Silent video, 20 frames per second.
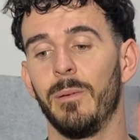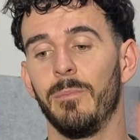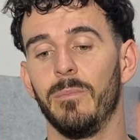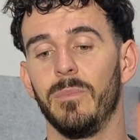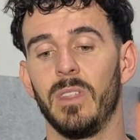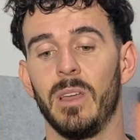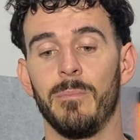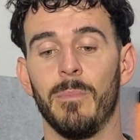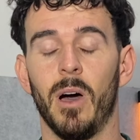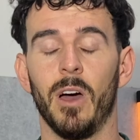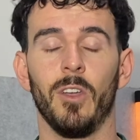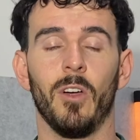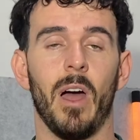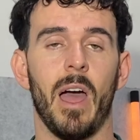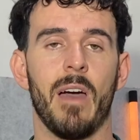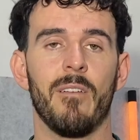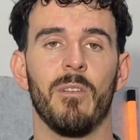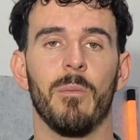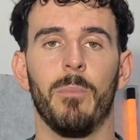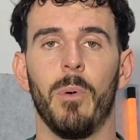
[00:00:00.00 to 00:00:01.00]
They might not
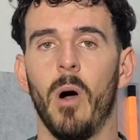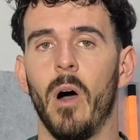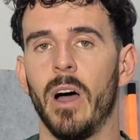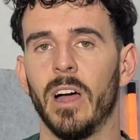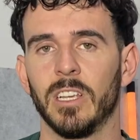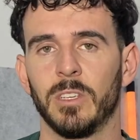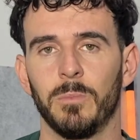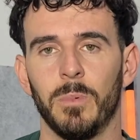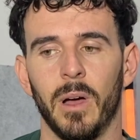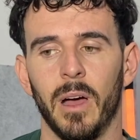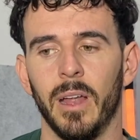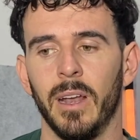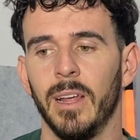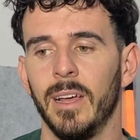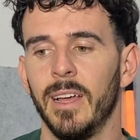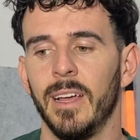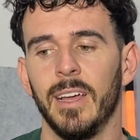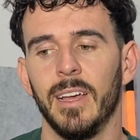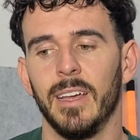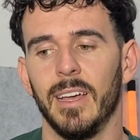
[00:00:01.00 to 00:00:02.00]
have a bias, but
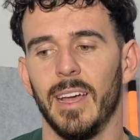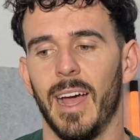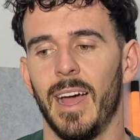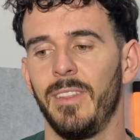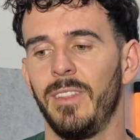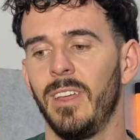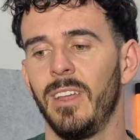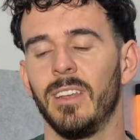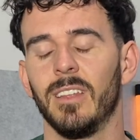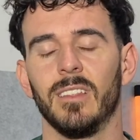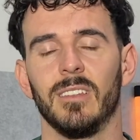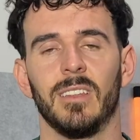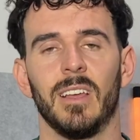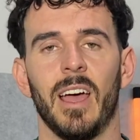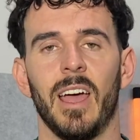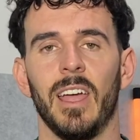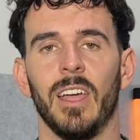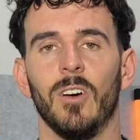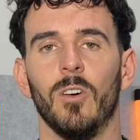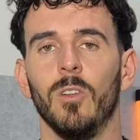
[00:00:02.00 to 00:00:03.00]
at the end of the
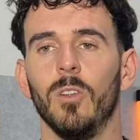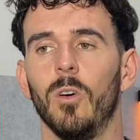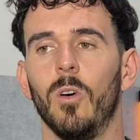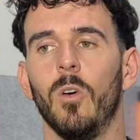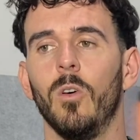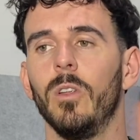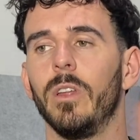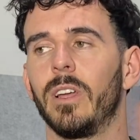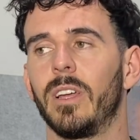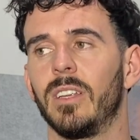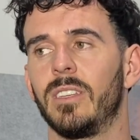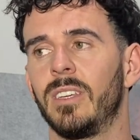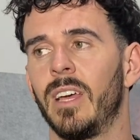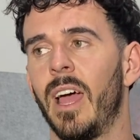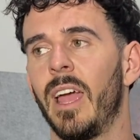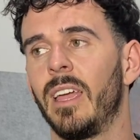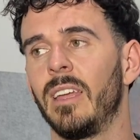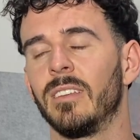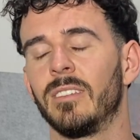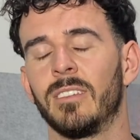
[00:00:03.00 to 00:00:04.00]
day, all it could
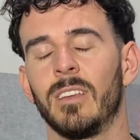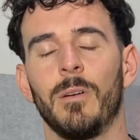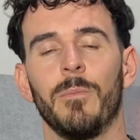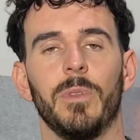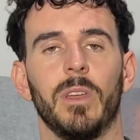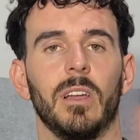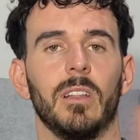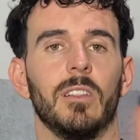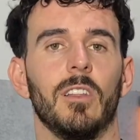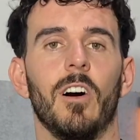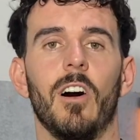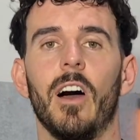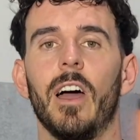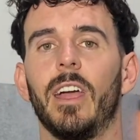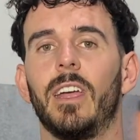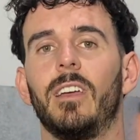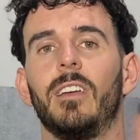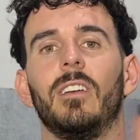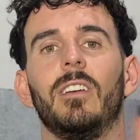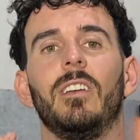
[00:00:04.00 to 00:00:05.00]
take is something
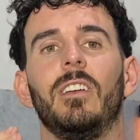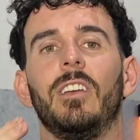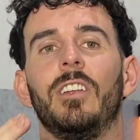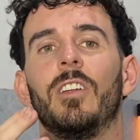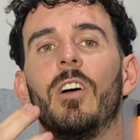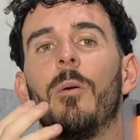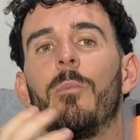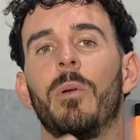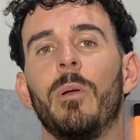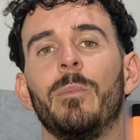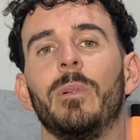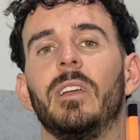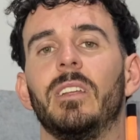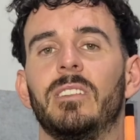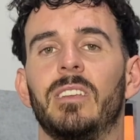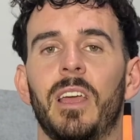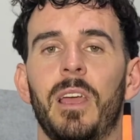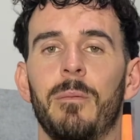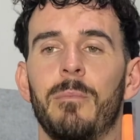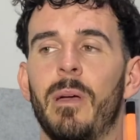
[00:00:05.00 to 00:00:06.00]
like, a Premier League
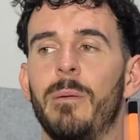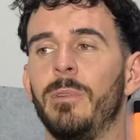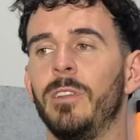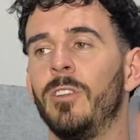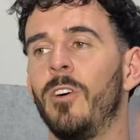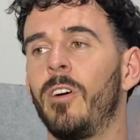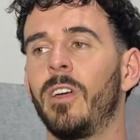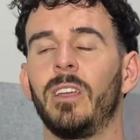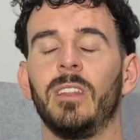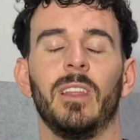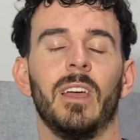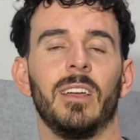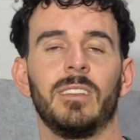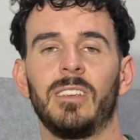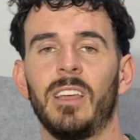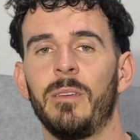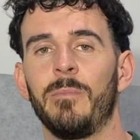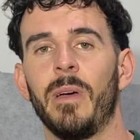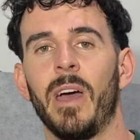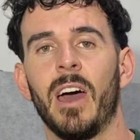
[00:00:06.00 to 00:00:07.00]
team maybe knocking their
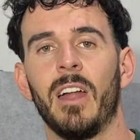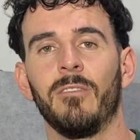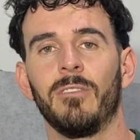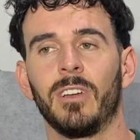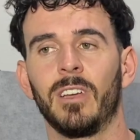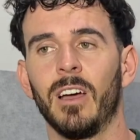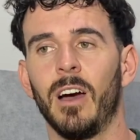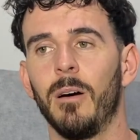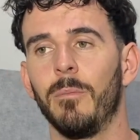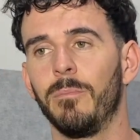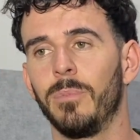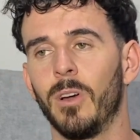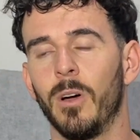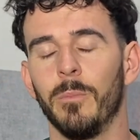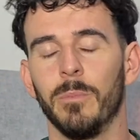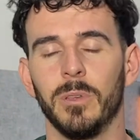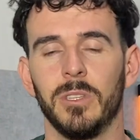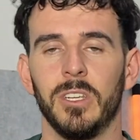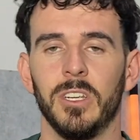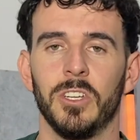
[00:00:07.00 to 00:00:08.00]
team out of a cup
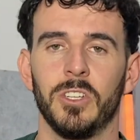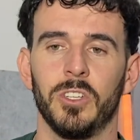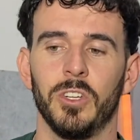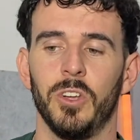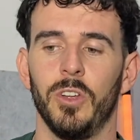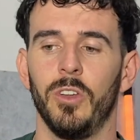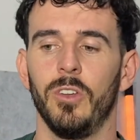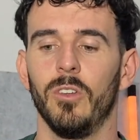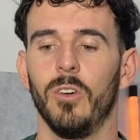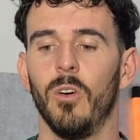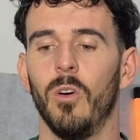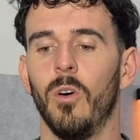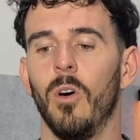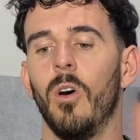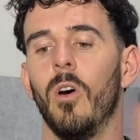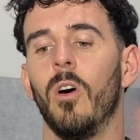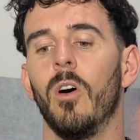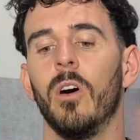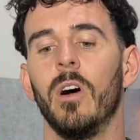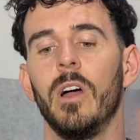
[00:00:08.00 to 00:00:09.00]
competition,
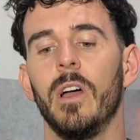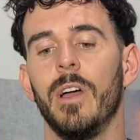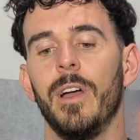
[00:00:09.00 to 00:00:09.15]
or,